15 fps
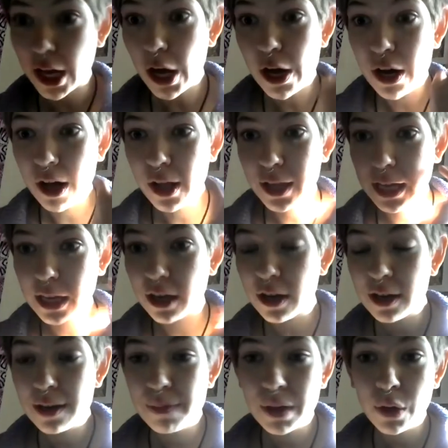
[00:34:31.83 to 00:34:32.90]
oh like you're
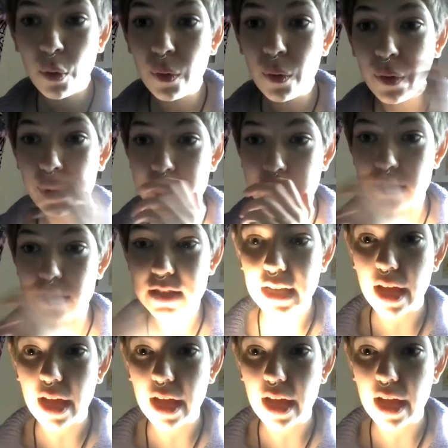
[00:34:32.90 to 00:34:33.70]
gonna be cold and i was like